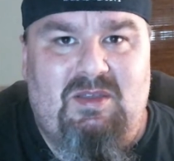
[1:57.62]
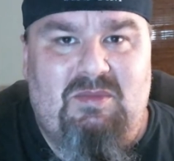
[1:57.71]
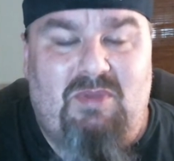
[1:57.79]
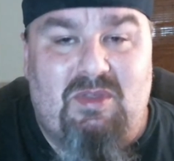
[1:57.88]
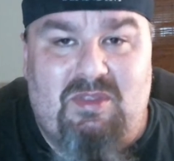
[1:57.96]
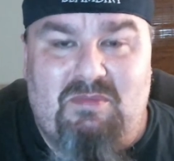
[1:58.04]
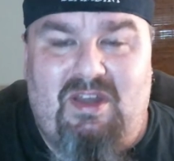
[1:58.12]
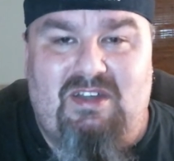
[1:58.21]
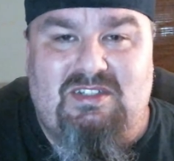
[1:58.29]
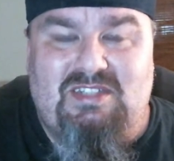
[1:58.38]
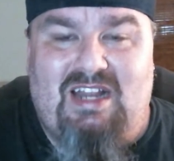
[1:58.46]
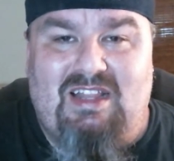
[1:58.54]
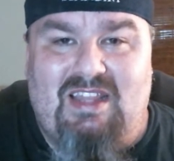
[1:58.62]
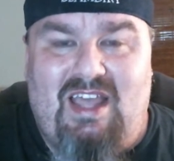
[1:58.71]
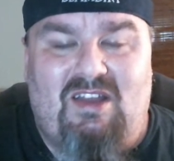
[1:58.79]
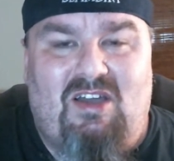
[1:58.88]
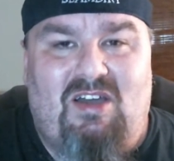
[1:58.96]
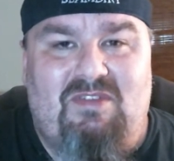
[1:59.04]
Both competitors had a
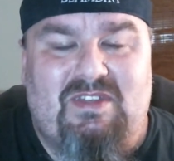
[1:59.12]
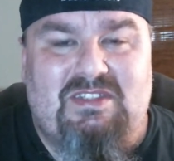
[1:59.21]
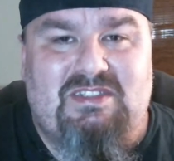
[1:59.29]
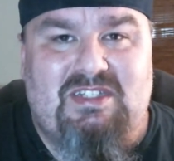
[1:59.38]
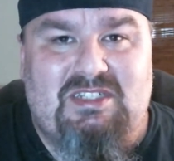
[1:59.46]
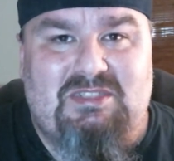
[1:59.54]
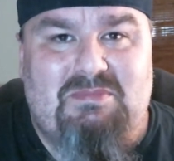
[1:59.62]
lot of offense in this